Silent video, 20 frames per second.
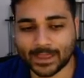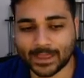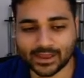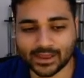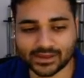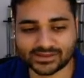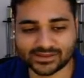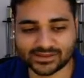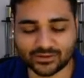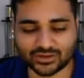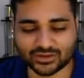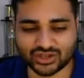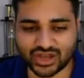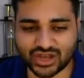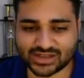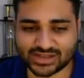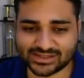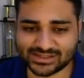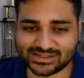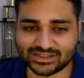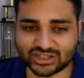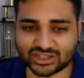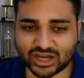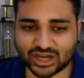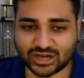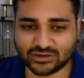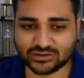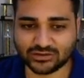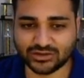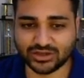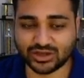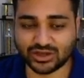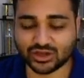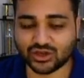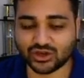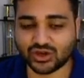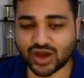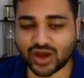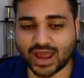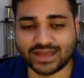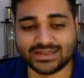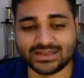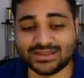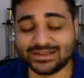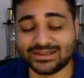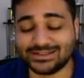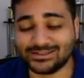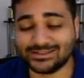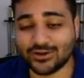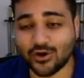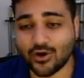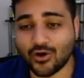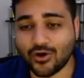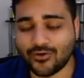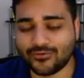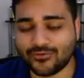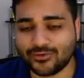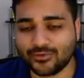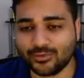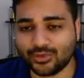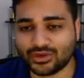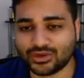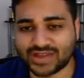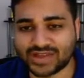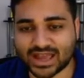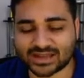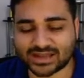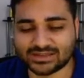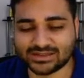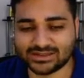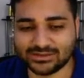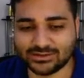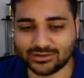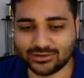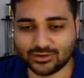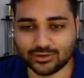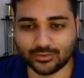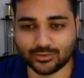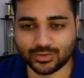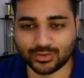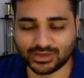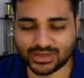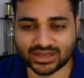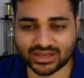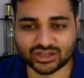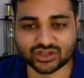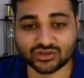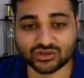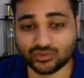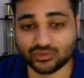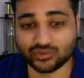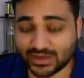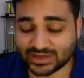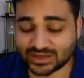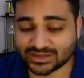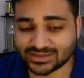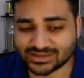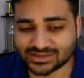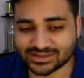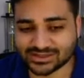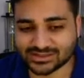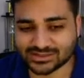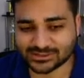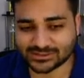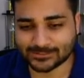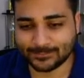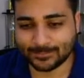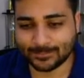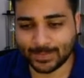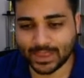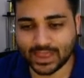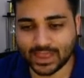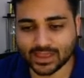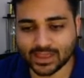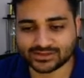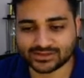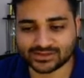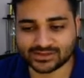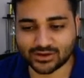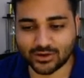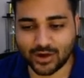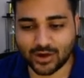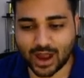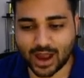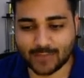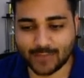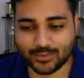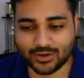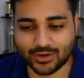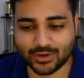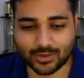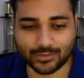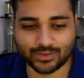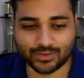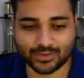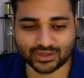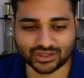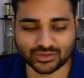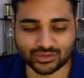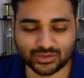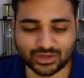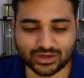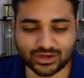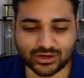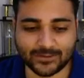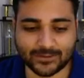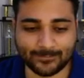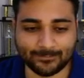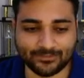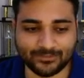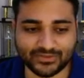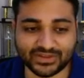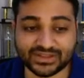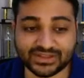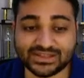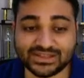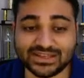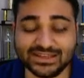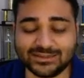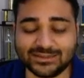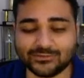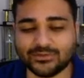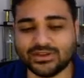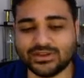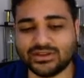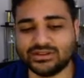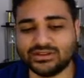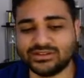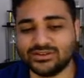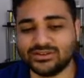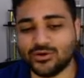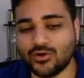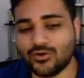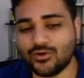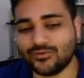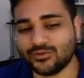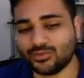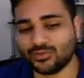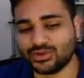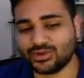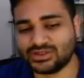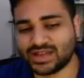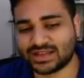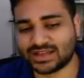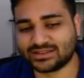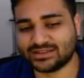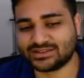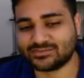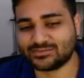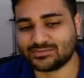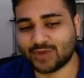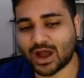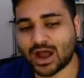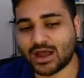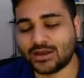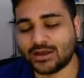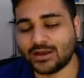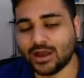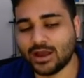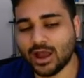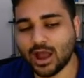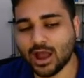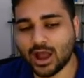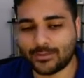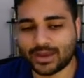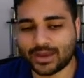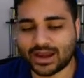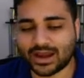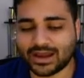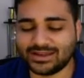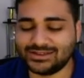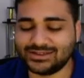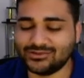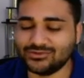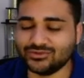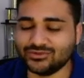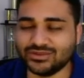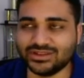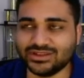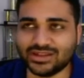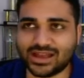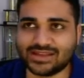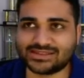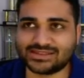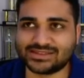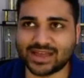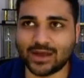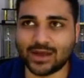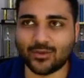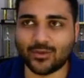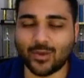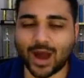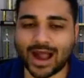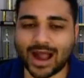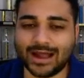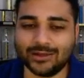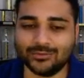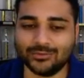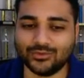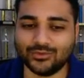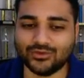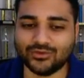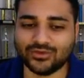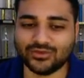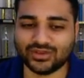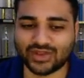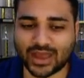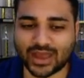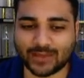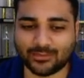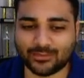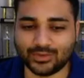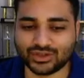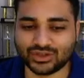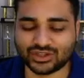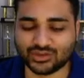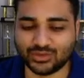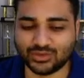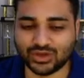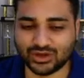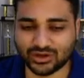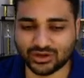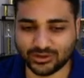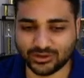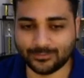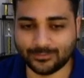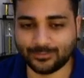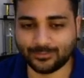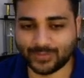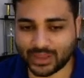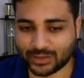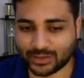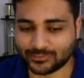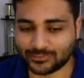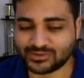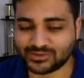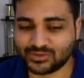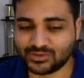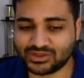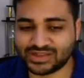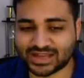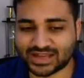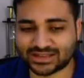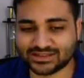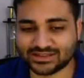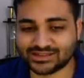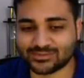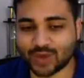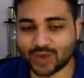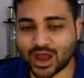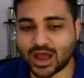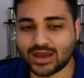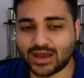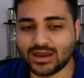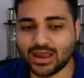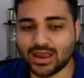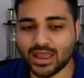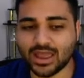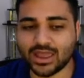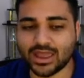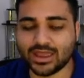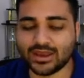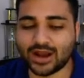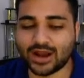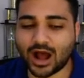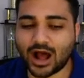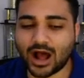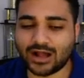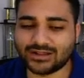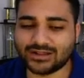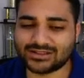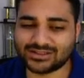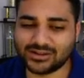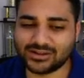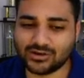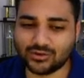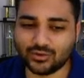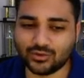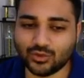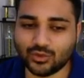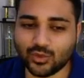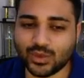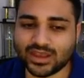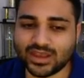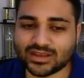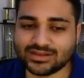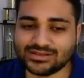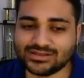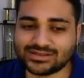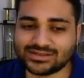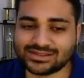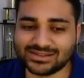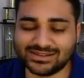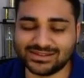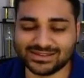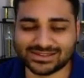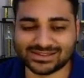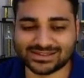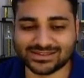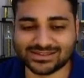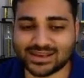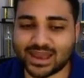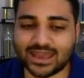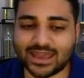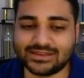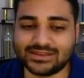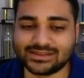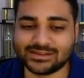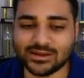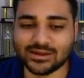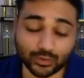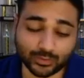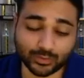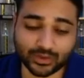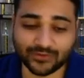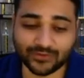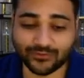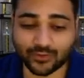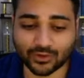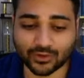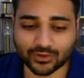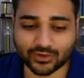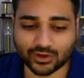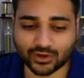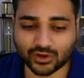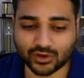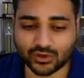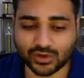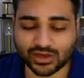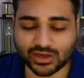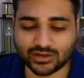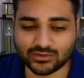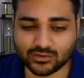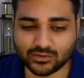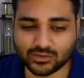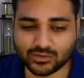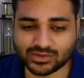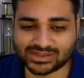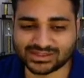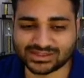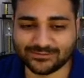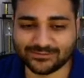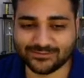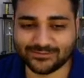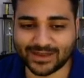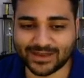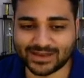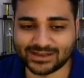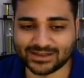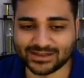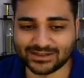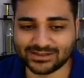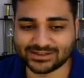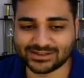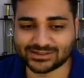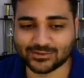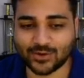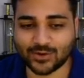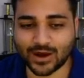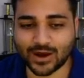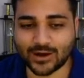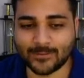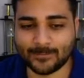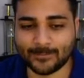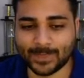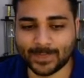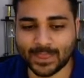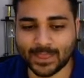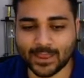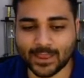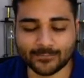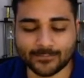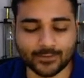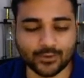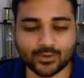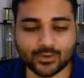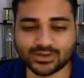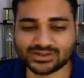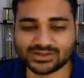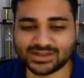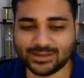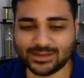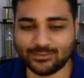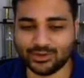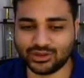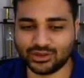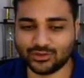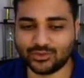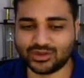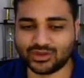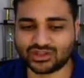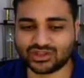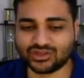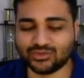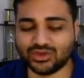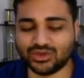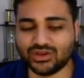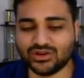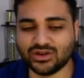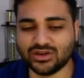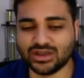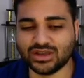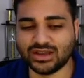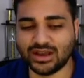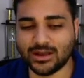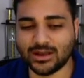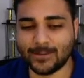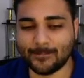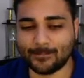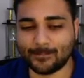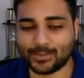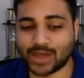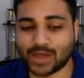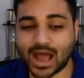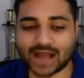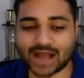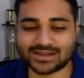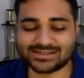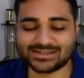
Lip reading: So in chess, it's generally a good idea to overprotect your potential weaknesses. So I put my bishop here to d3 to overprotect this pawn. And I do realize that while moving that bishop here helps protect this pawn, it also weakens this knight. Before, the queen was defending the square, but once I put the bishop here, it blocks